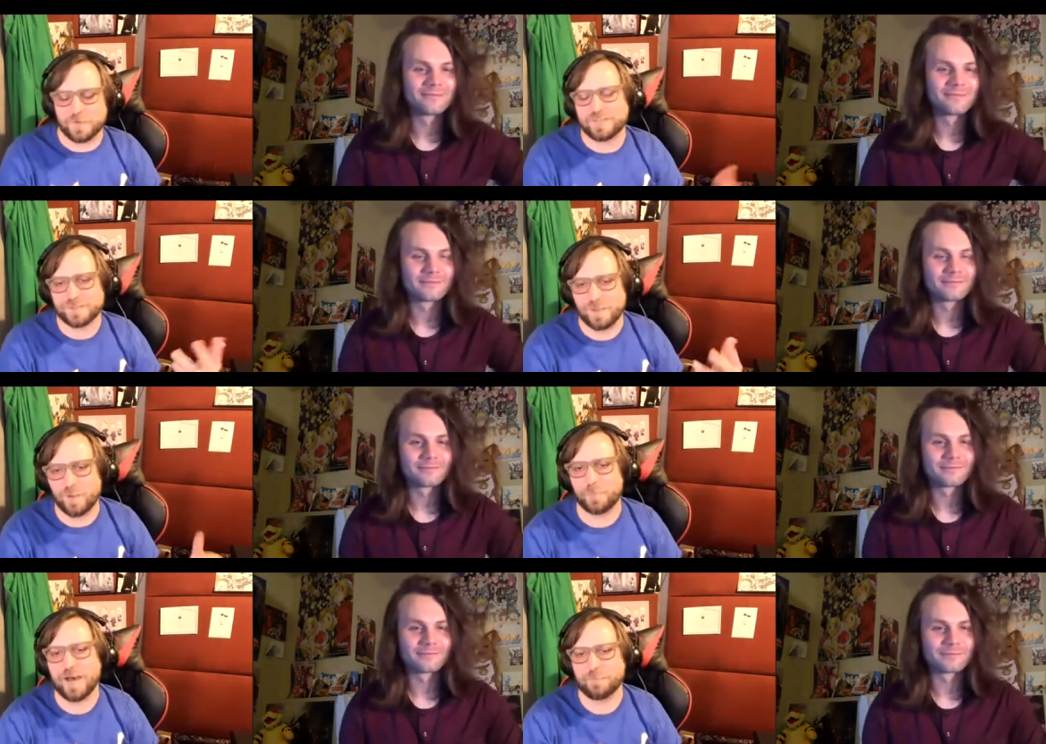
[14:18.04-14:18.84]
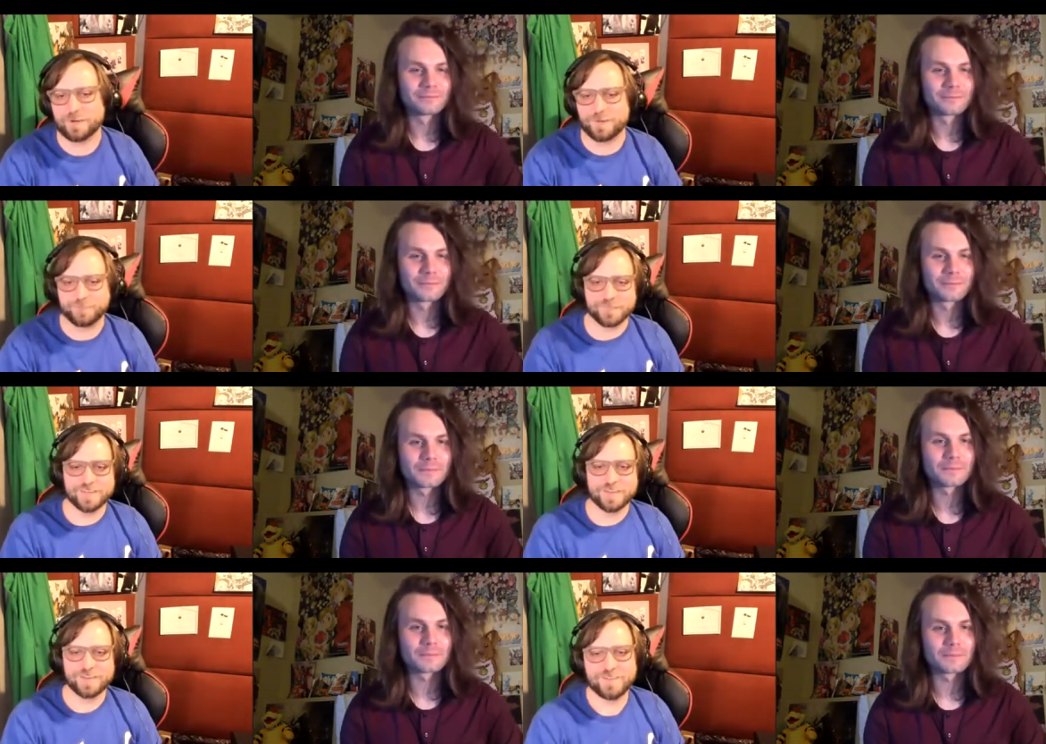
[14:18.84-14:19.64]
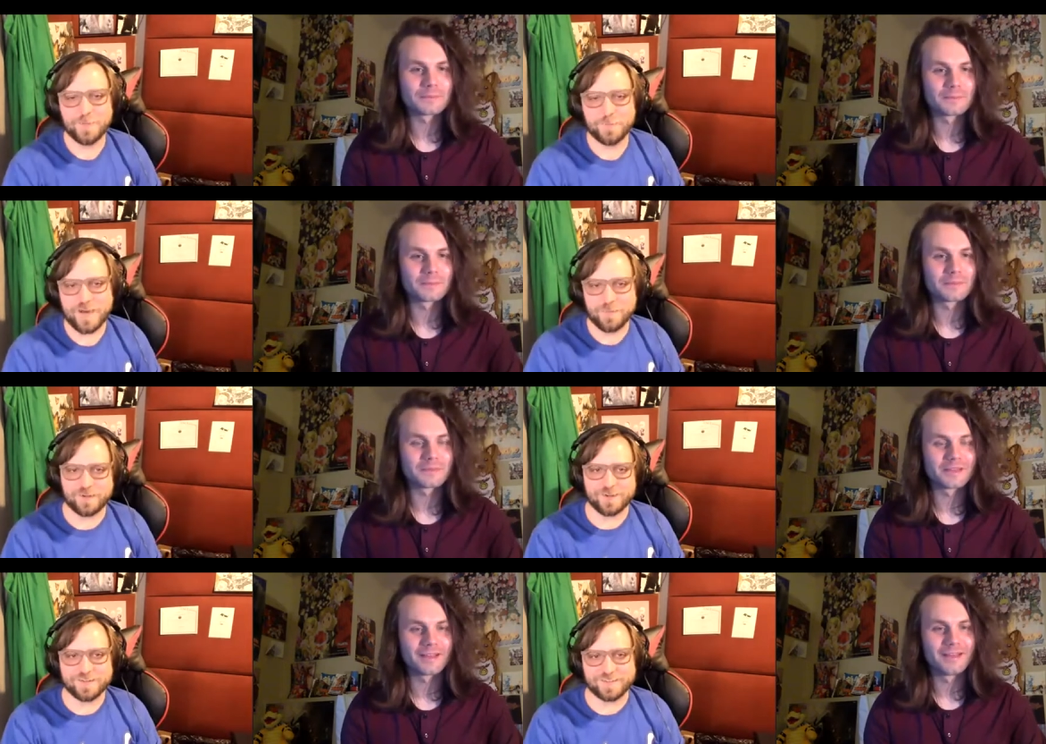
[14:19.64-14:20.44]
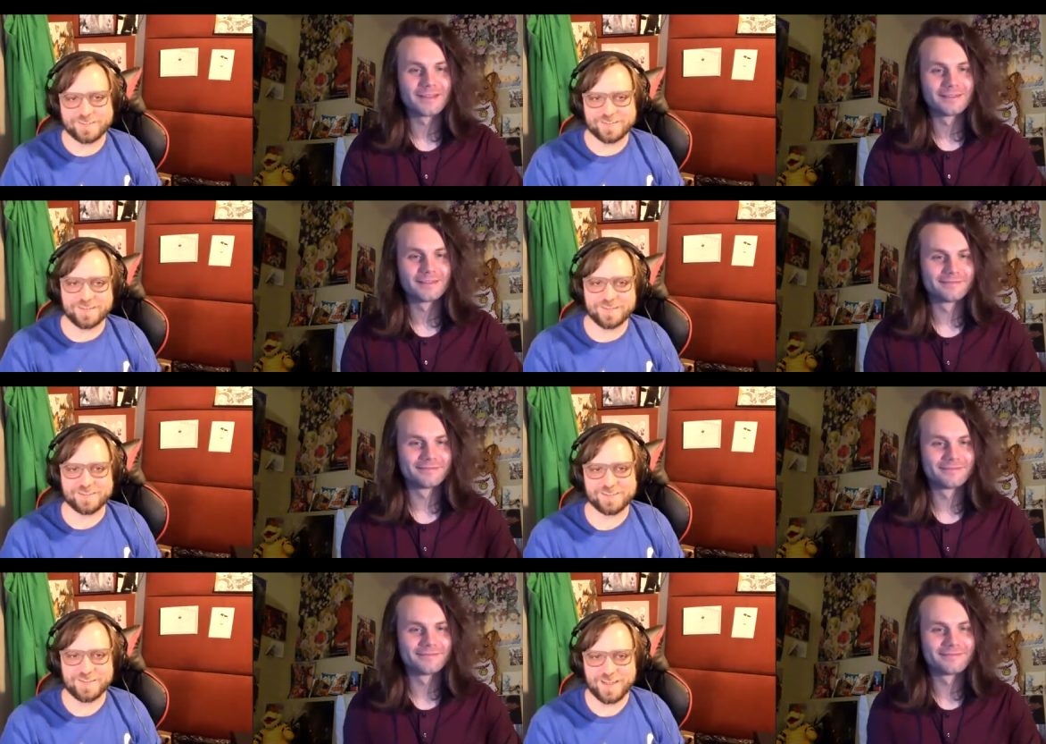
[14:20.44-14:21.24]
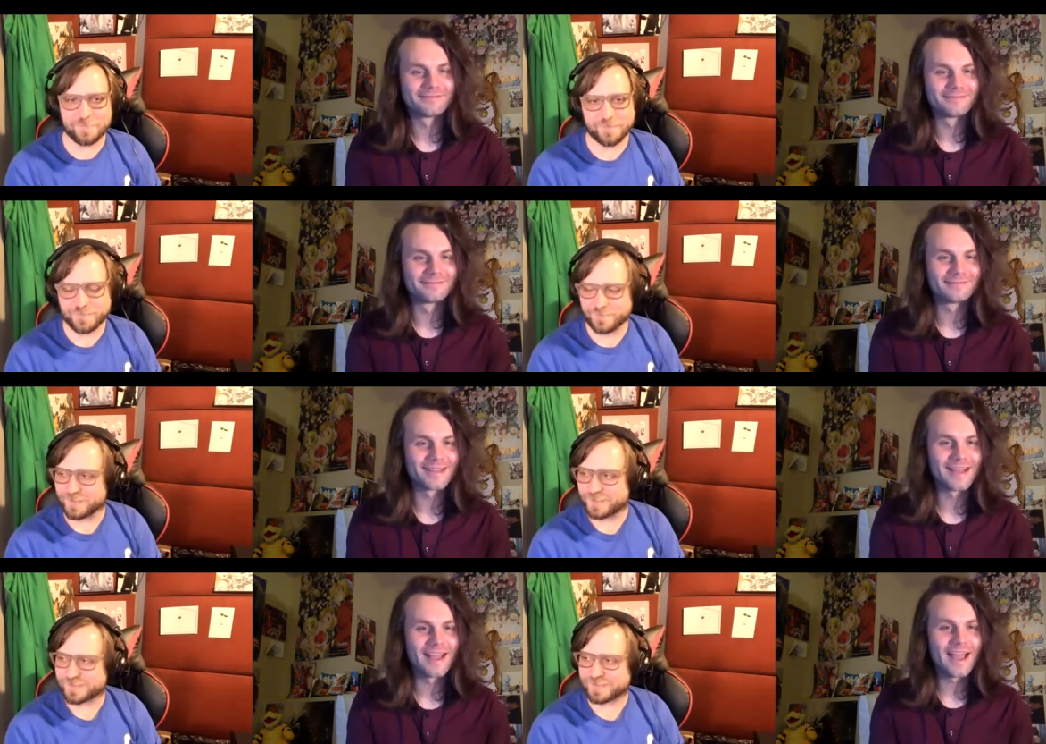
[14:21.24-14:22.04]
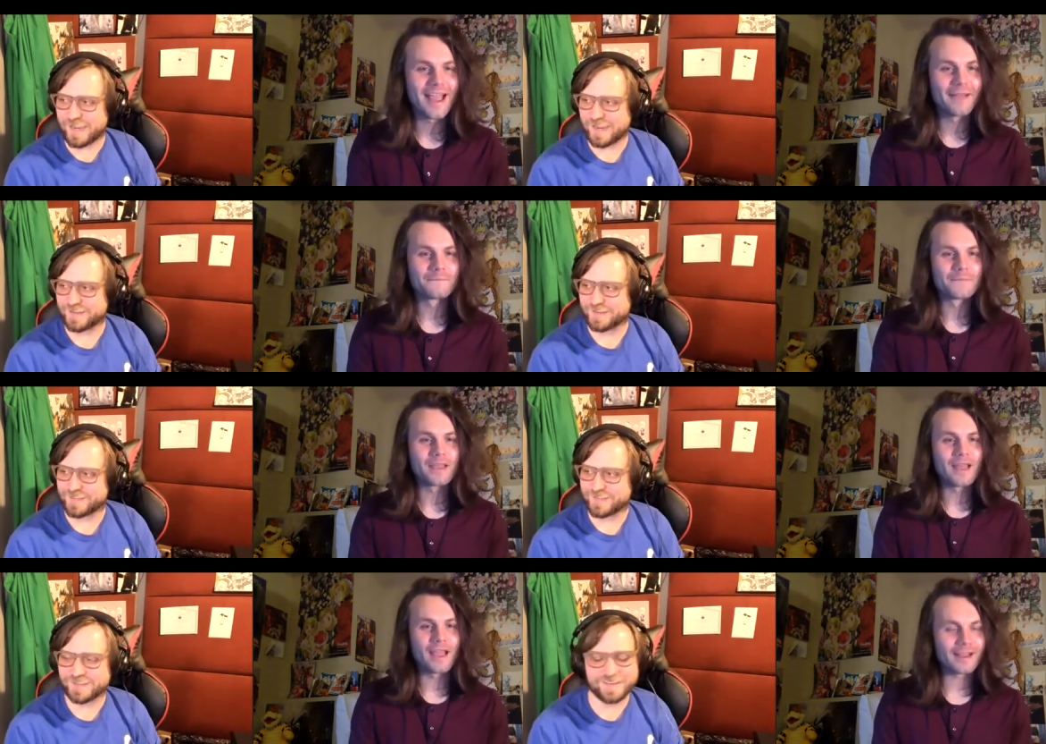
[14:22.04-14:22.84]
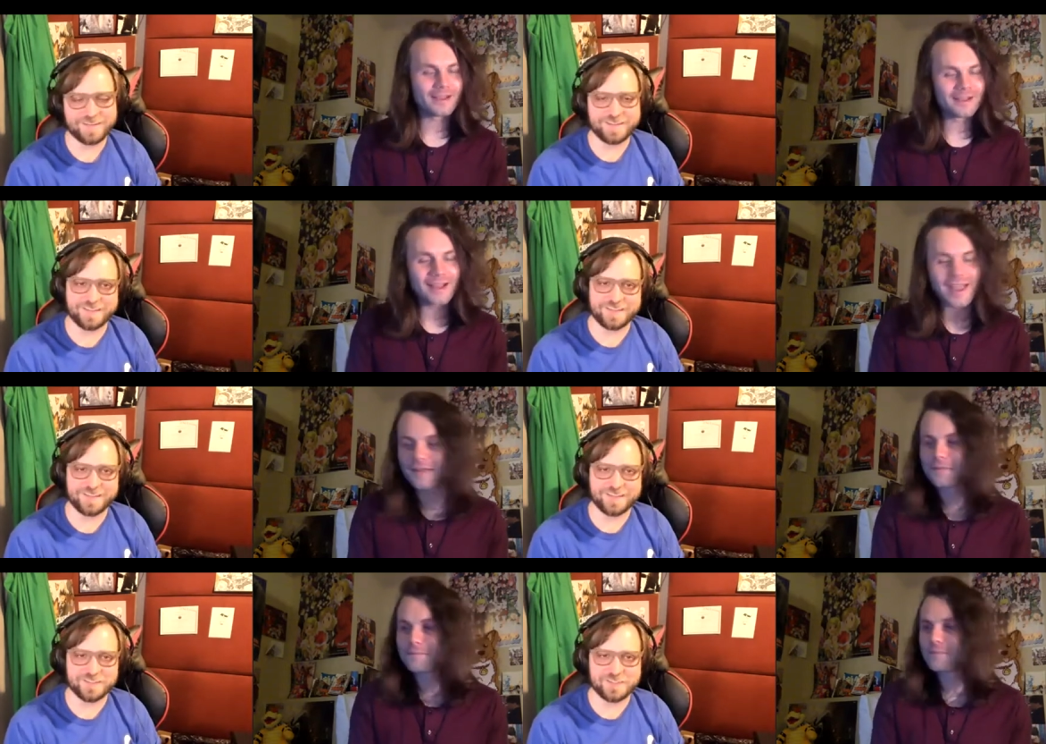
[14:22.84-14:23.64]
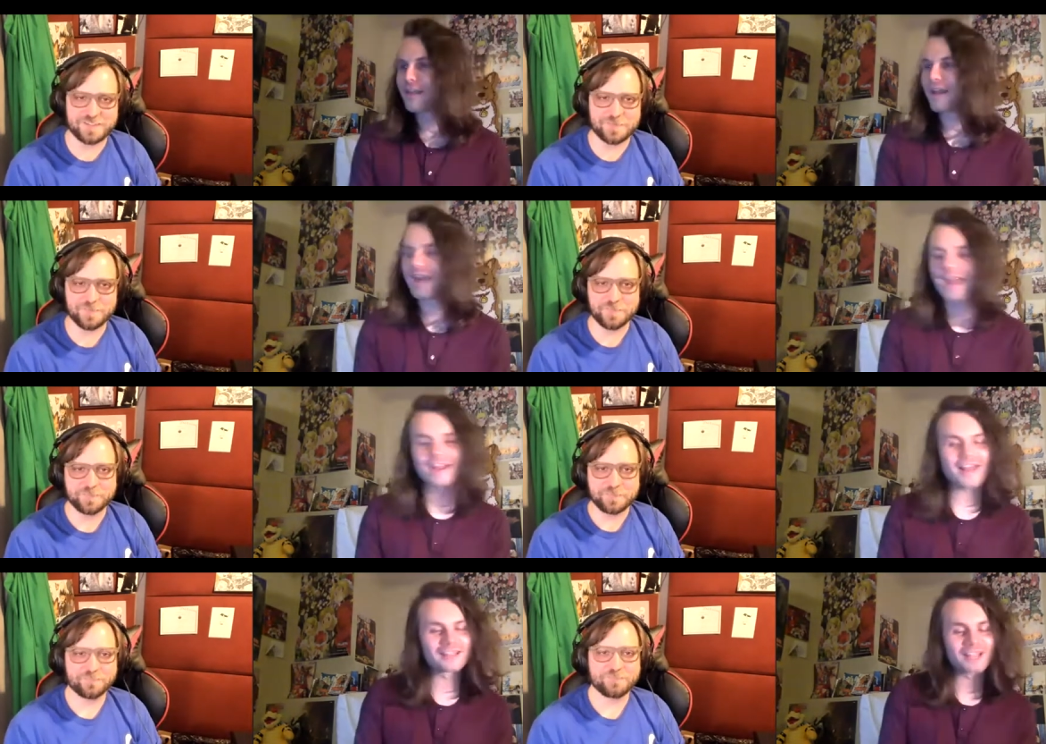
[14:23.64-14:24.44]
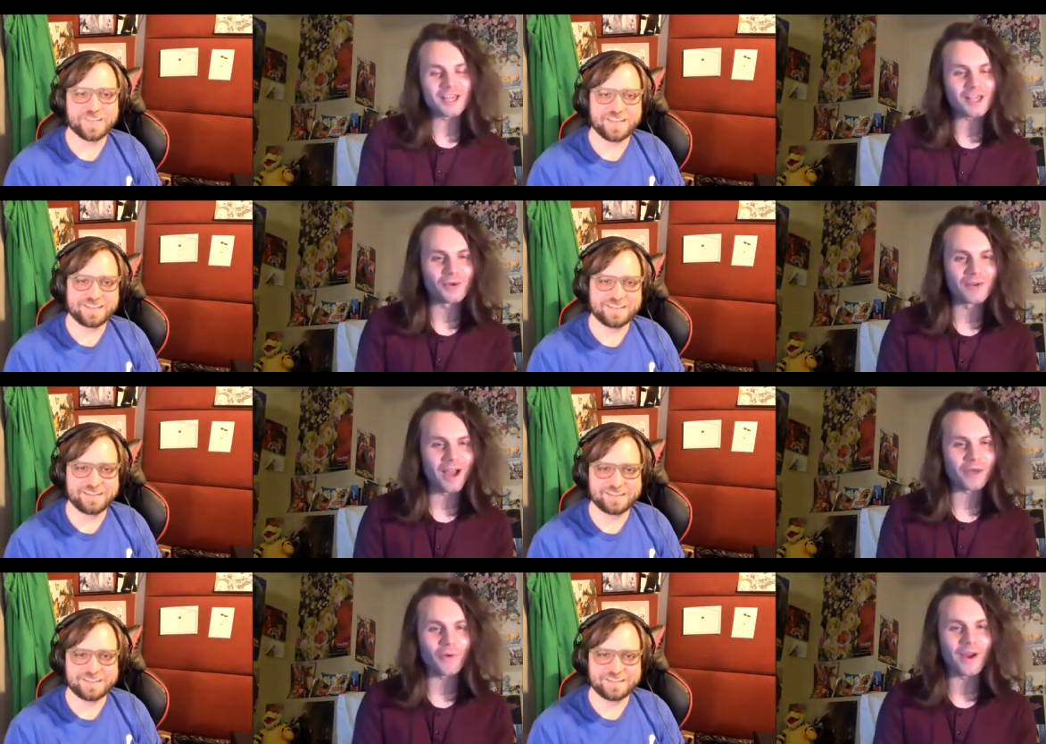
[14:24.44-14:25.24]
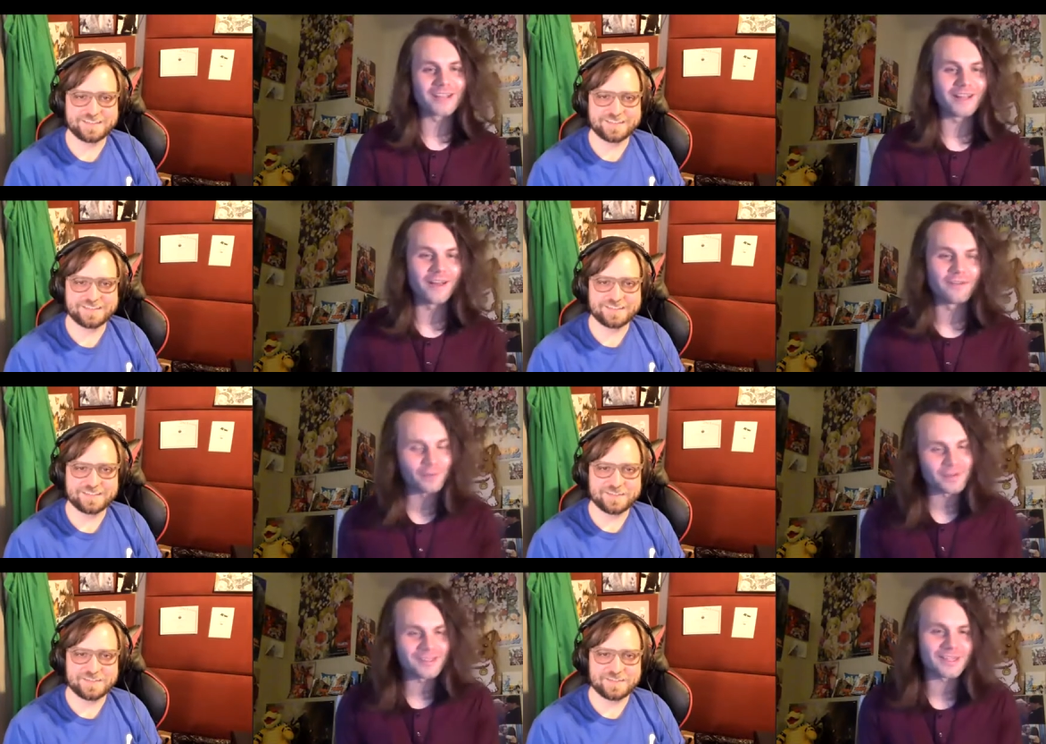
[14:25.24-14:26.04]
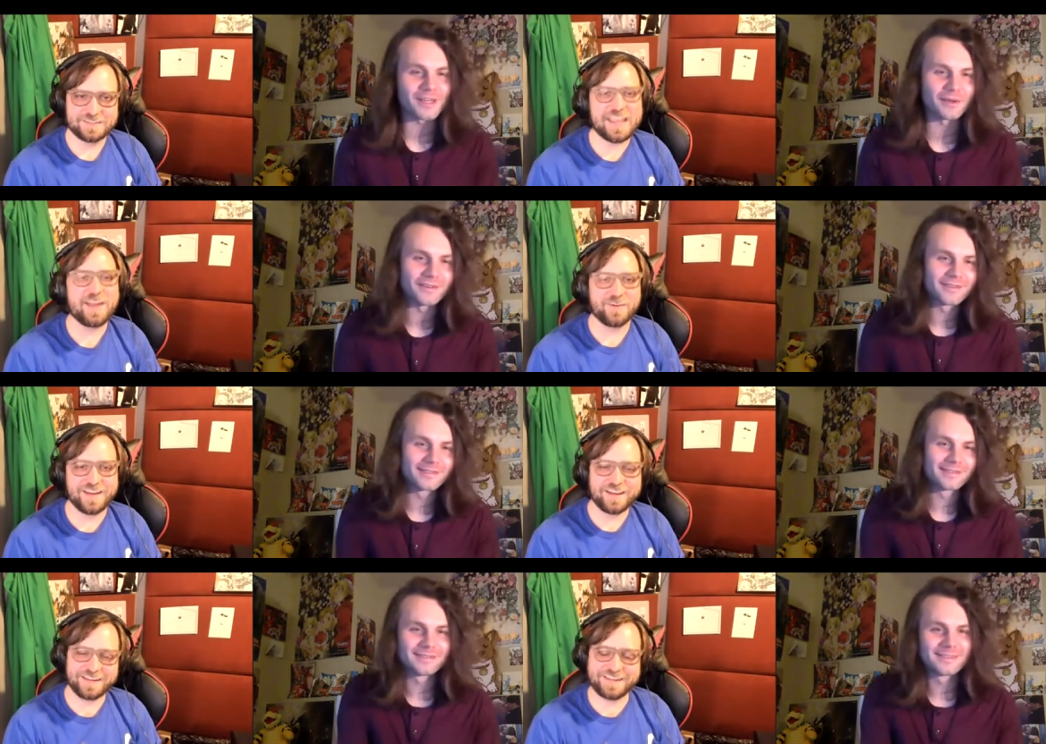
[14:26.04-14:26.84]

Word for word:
Speaker 1: but it's Lil Bomber. Lil Bomber is is the name of his stand in the uh, in the English
Speaker 2: it's cute, not quite as clever, but it's cute. Yeah,
Speaker 1: right.